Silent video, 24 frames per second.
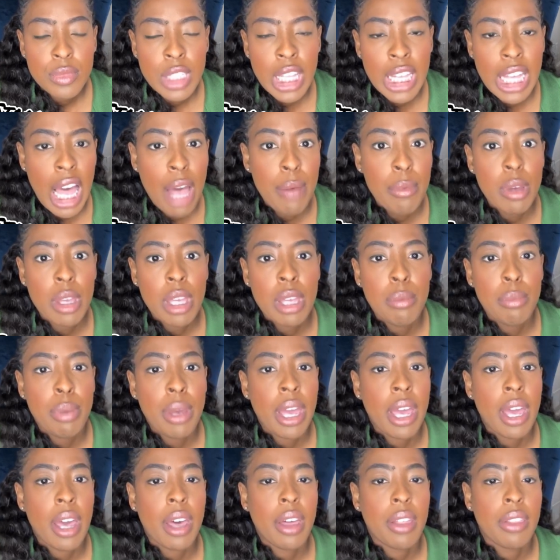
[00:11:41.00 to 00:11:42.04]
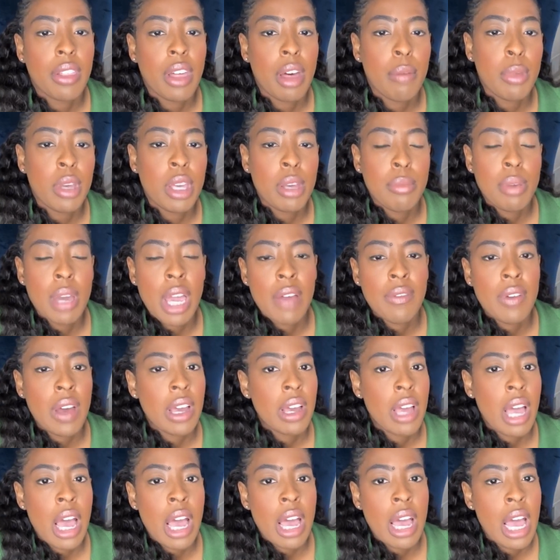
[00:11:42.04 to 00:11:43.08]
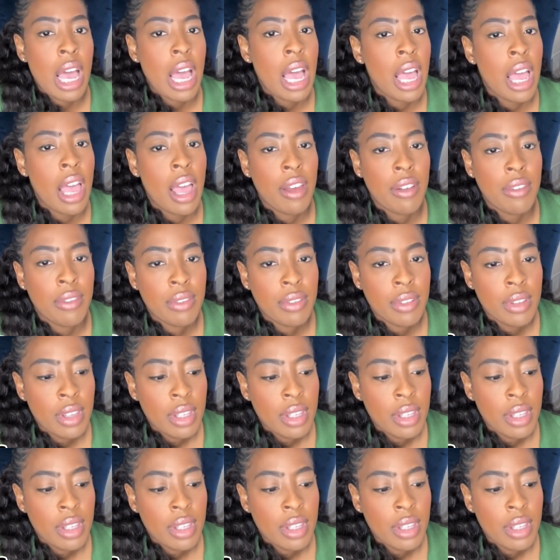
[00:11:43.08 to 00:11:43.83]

Like, I'm an empath. I